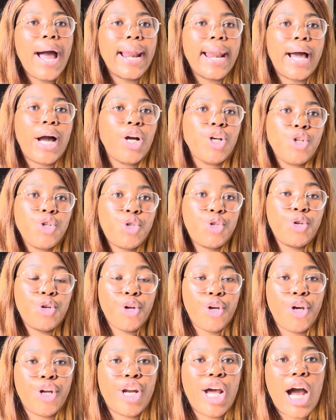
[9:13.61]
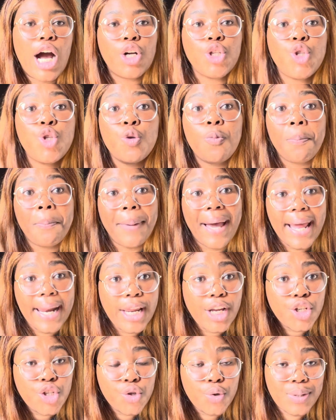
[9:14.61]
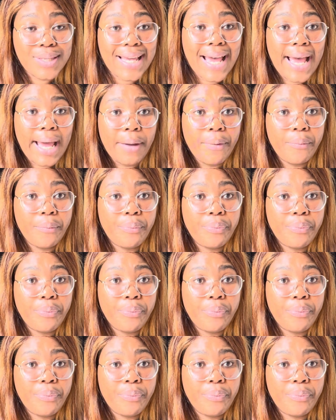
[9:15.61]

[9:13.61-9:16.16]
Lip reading: allow you to learn how to manage your time,